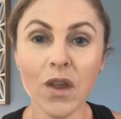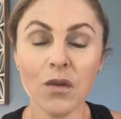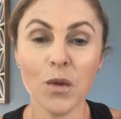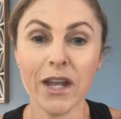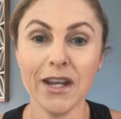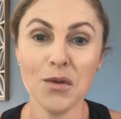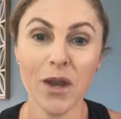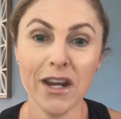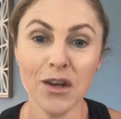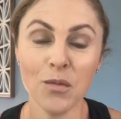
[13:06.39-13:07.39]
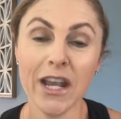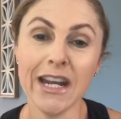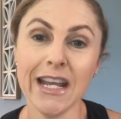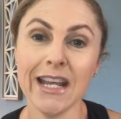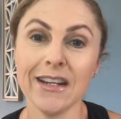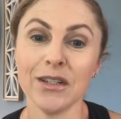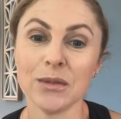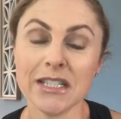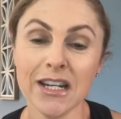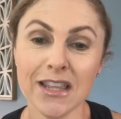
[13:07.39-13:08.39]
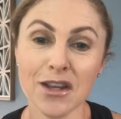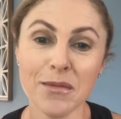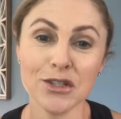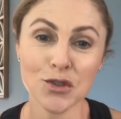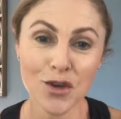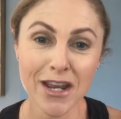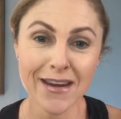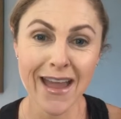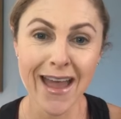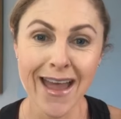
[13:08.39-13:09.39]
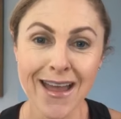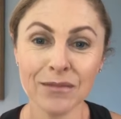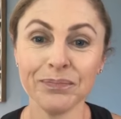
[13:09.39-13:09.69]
Waiting. I don't see anything on my screen yet.